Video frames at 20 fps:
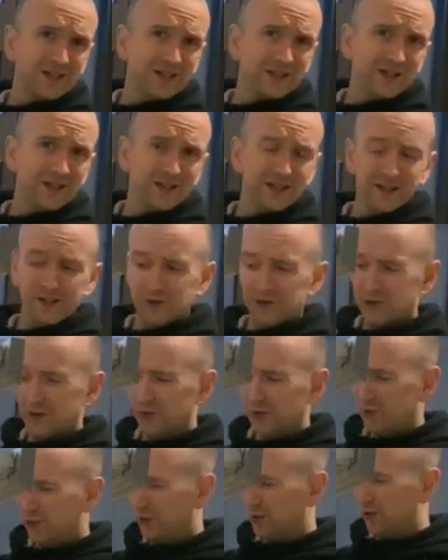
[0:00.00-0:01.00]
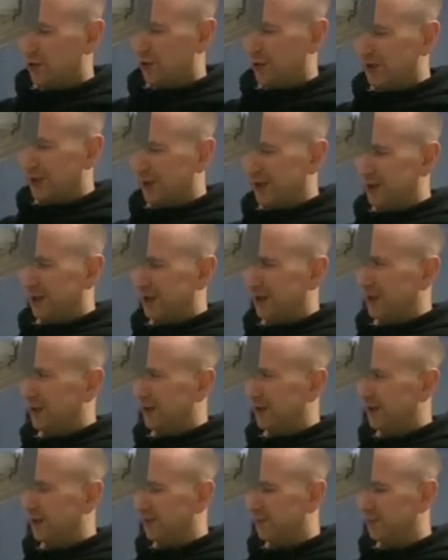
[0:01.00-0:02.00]
Into the cooking
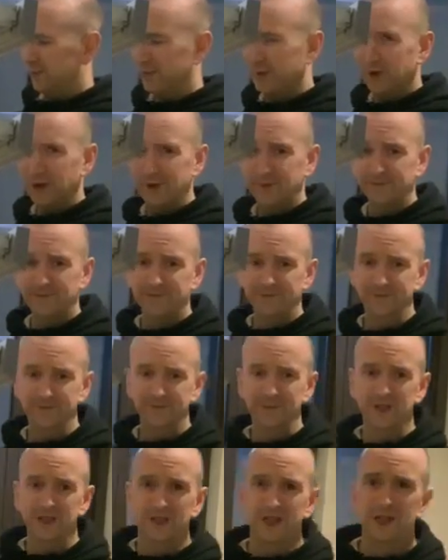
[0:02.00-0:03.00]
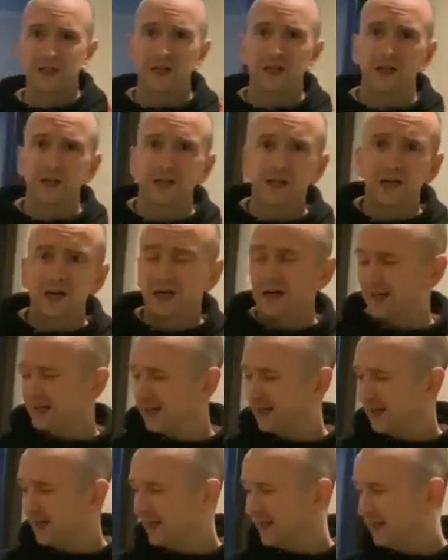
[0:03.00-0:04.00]
pot, and
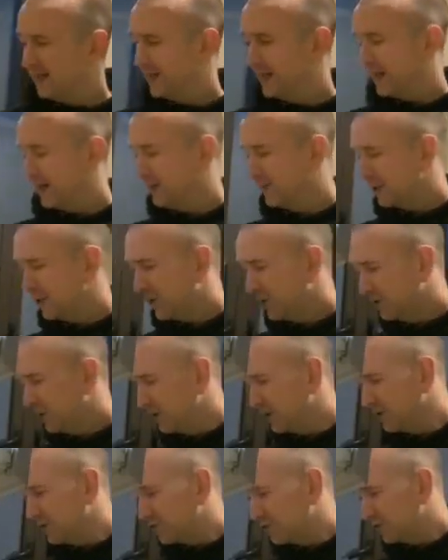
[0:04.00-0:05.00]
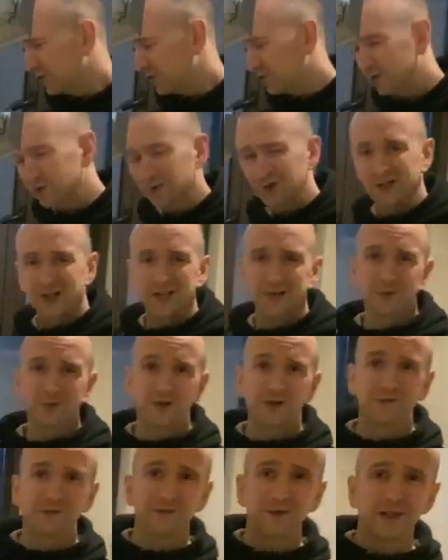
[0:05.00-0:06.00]
then I'm going to add a bit of
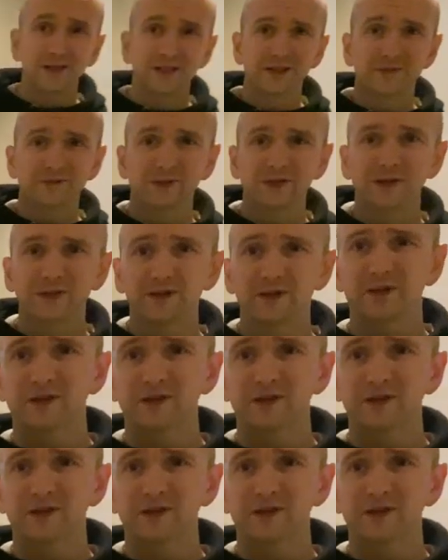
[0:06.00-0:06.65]
flavour.